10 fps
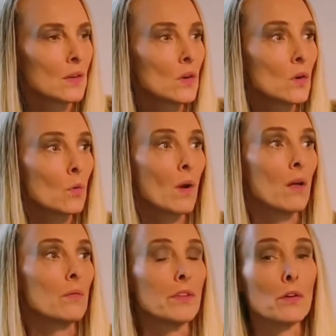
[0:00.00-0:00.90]

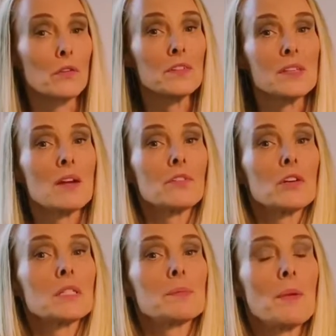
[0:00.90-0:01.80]
Well, the earth is
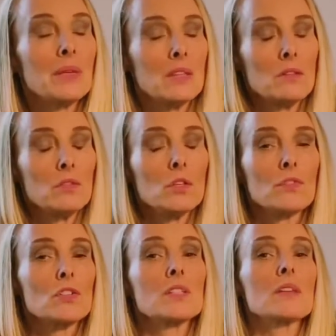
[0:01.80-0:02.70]
the
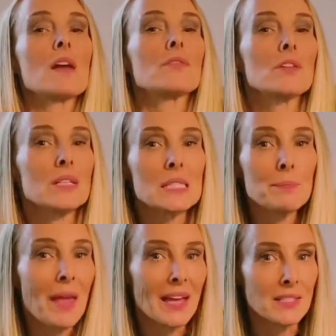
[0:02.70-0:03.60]
universe is ever
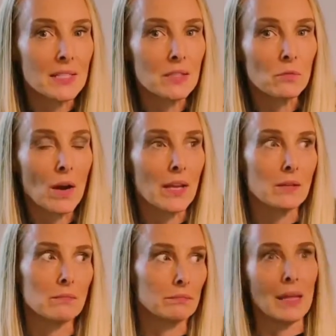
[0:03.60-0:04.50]
expanding, right?
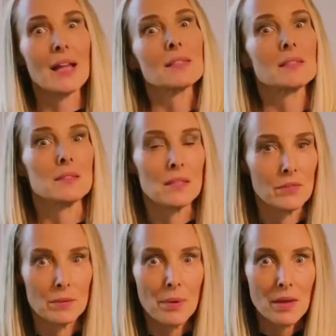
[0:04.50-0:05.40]
That's even
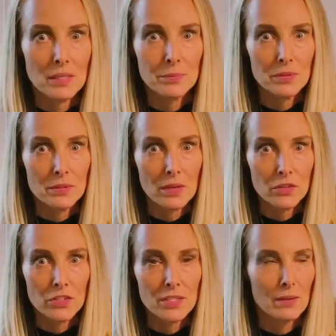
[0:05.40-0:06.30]
impossible to
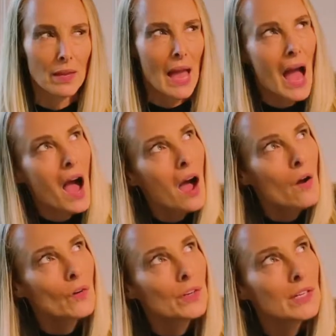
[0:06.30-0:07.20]
understand. Like, how
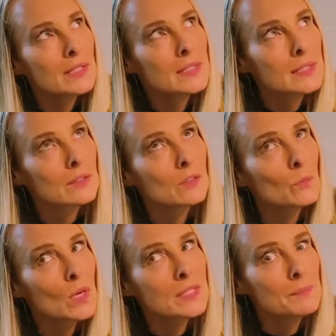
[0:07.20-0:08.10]
could it
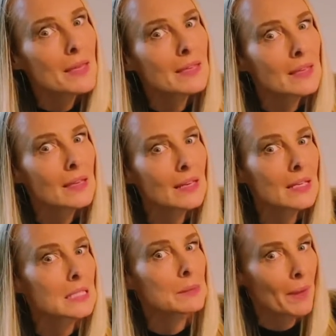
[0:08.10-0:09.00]
what's making it
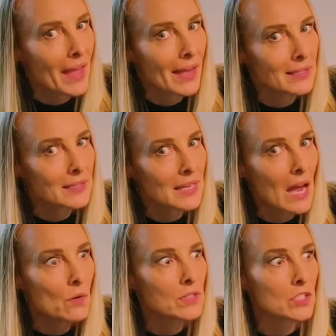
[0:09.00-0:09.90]
expand, and
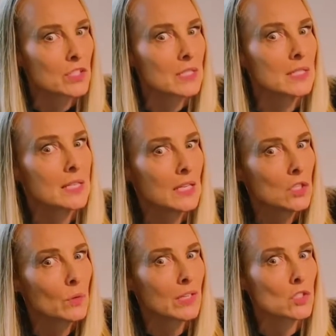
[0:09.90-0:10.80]
how is it just
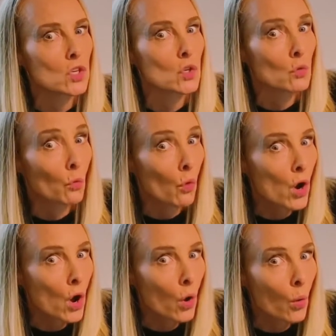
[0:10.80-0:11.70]
continuing to
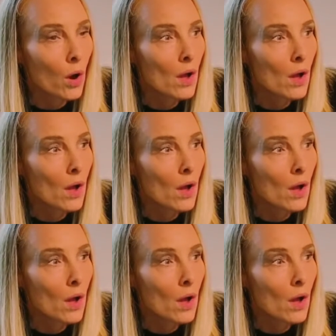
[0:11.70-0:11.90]
grow